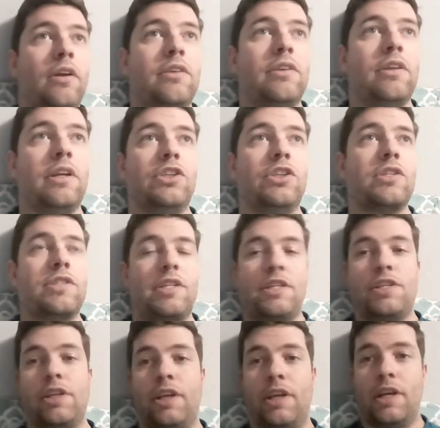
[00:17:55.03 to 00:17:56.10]
just
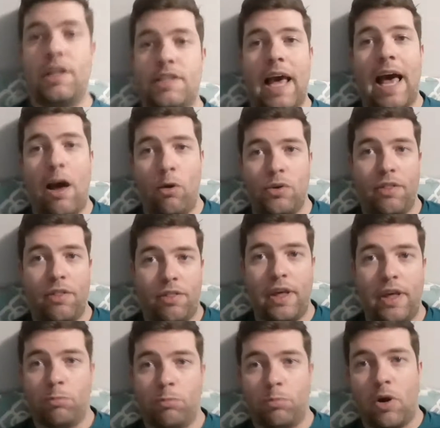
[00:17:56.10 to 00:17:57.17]
teaching kids how to
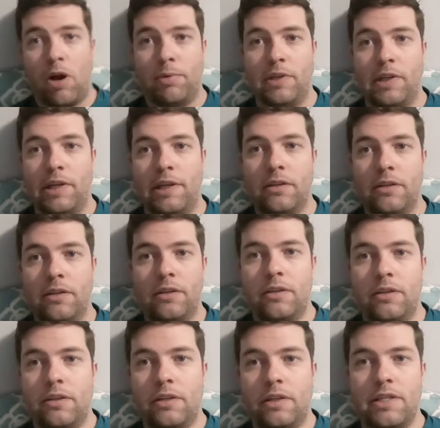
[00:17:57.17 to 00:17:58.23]
think properly
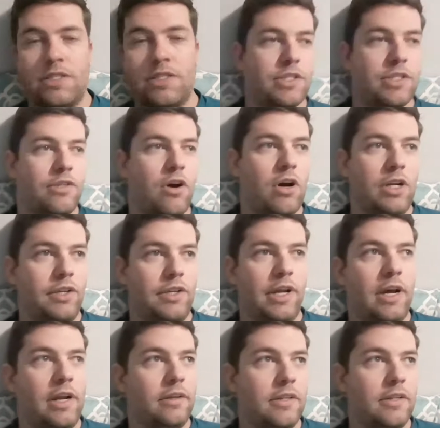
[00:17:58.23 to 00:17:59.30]
is just not
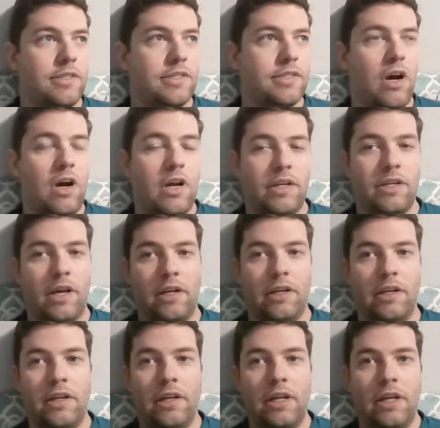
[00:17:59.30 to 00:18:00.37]
done. It's not done,
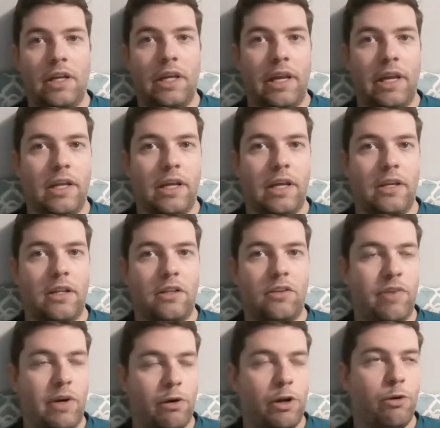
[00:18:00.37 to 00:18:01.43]
and it's
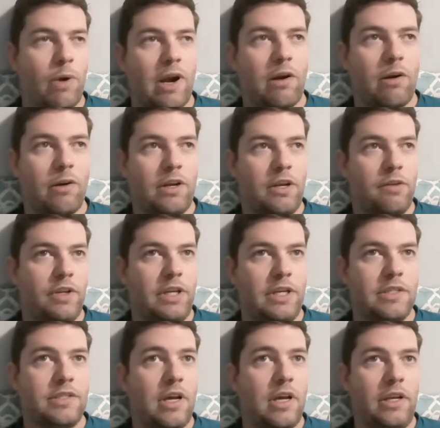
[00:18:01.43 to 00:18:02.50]
very rare if it
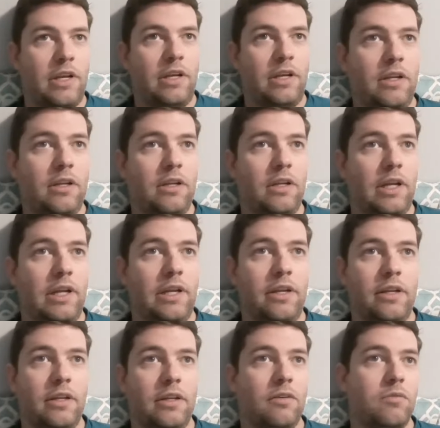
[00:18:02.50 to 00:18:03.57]
is done, and
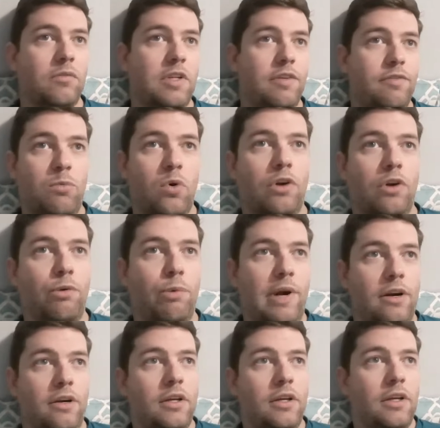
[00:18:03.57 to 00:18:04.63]
even more
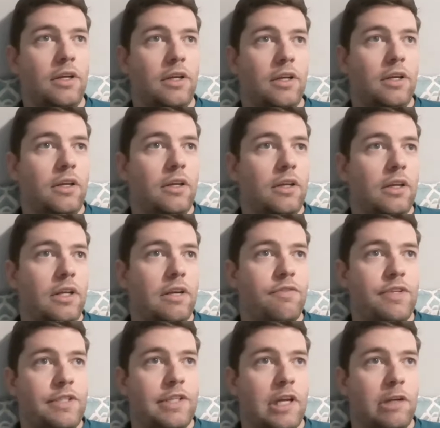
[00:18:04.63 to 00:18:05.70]
rare if
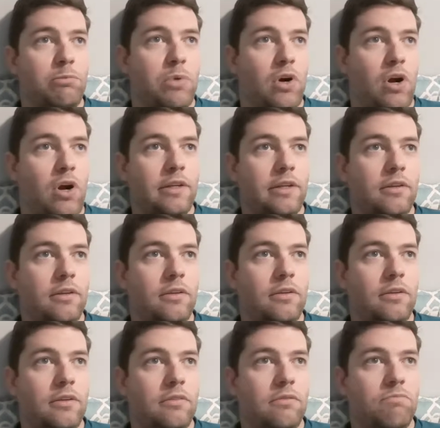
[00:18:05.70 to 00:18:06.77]
it's done properly.
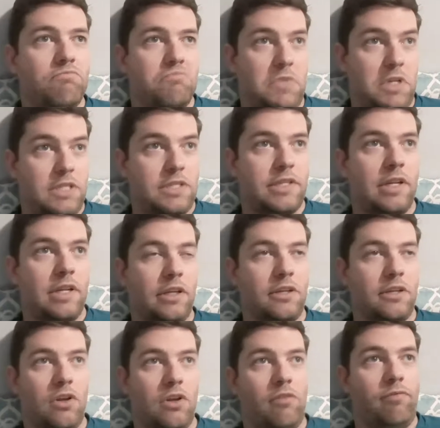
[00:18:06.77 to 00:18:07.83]
Instilling a
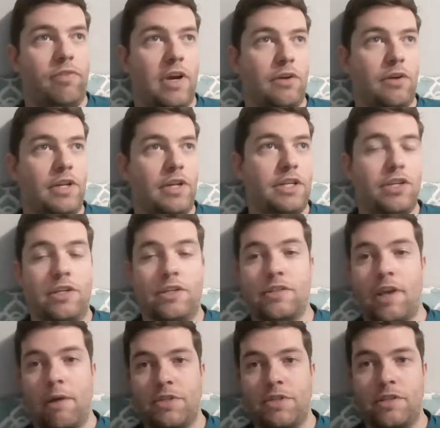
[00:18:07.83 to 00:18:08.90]
solid foundation
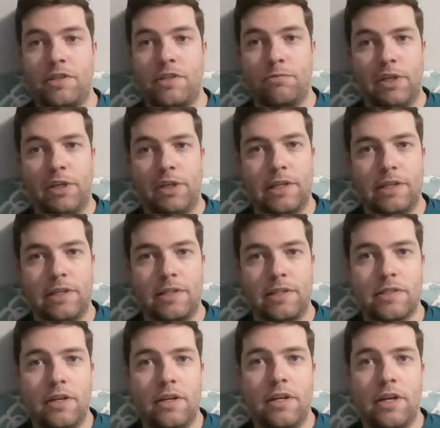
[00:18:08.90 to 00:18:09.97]
skepticism in kids,
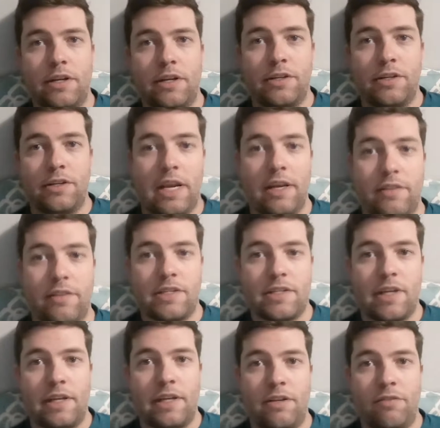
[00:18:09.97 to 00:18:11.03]
understanding the
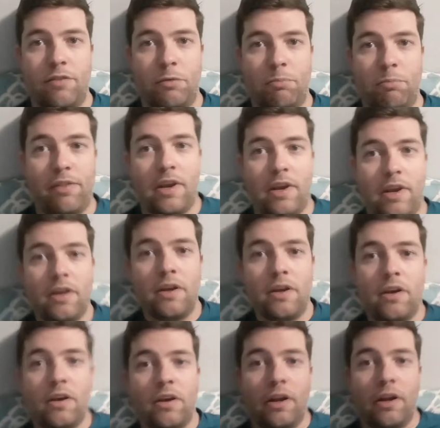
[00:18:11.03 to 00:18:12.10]
scientific method,
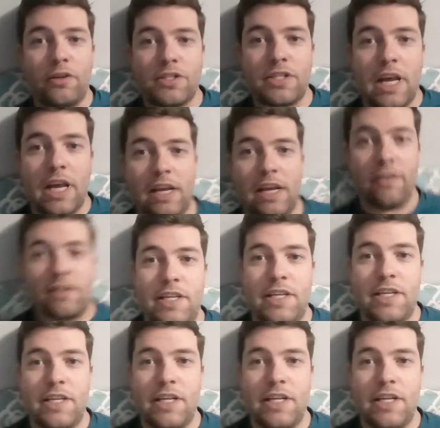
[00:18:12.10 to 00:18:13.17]
understanding this
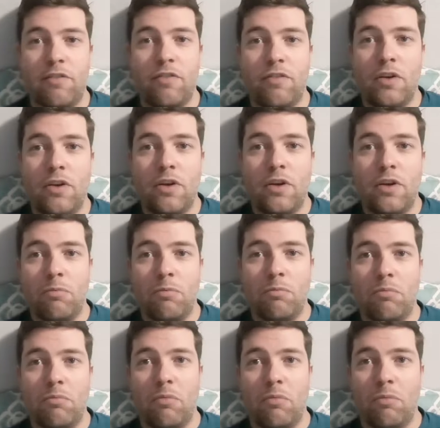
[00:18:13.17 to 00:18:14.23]
idea of
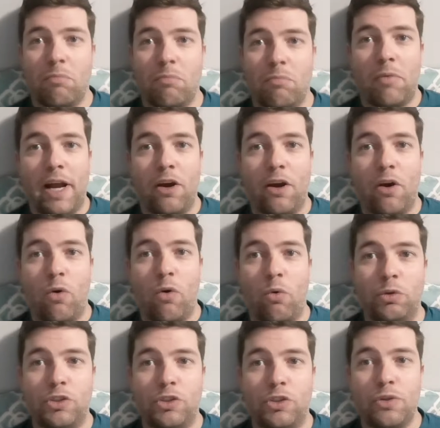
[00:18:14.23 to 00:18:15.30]
my own
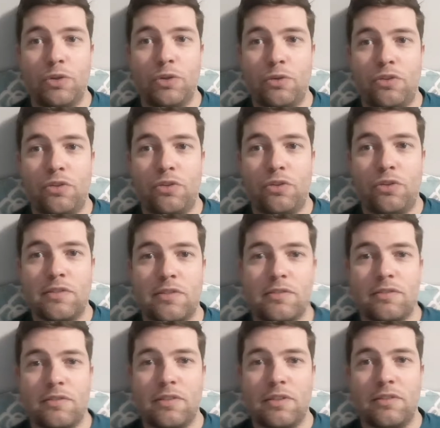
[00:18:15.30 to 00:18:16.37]
truth
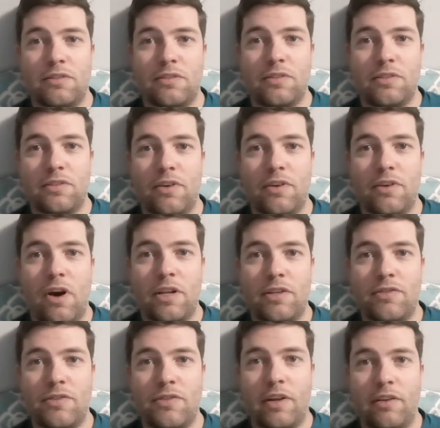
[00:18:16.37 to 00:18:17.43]
is just
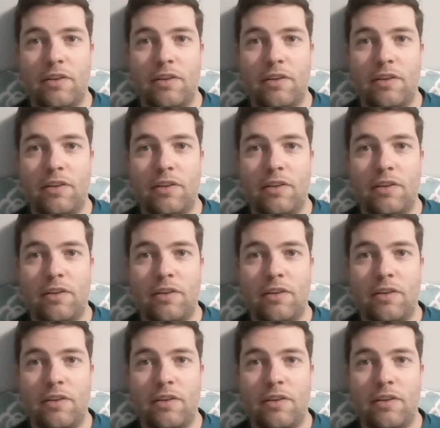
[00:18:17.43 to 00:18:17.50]
nonsense.